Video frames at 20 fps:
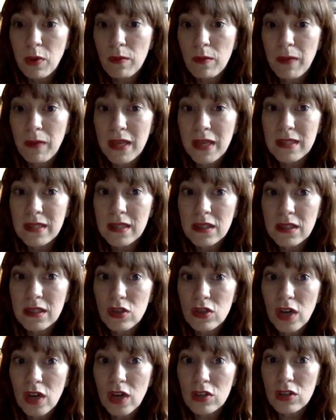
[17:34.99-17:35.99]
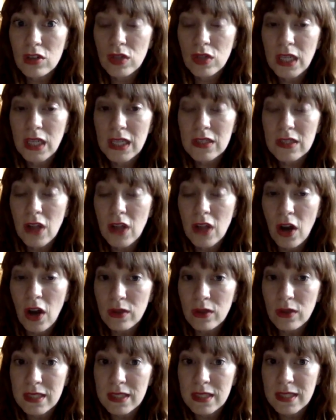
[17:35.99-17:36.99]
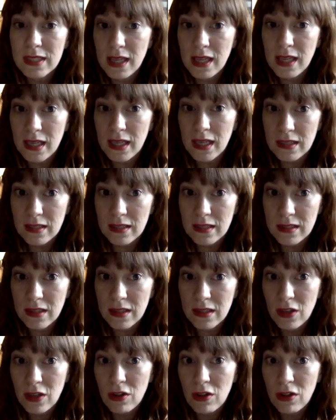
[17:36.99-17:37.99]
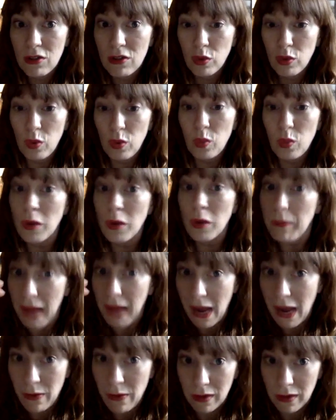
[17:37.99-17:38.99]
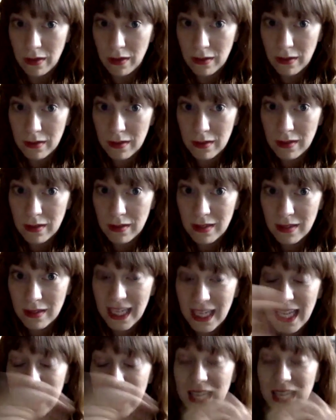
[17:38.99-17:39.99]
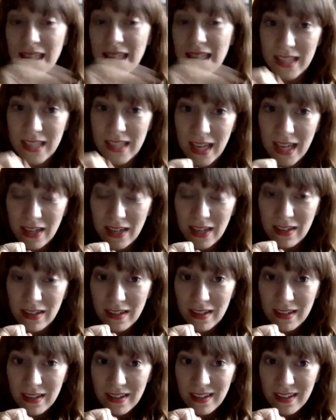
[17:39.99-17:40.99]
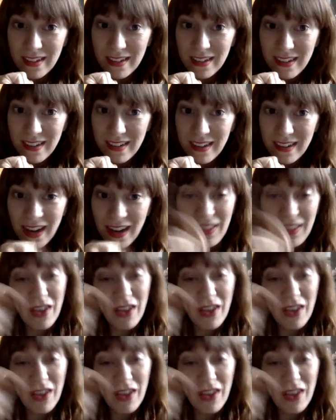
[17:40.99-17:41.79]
basically trying to treat his own disease through willpower. He gets there and they don't have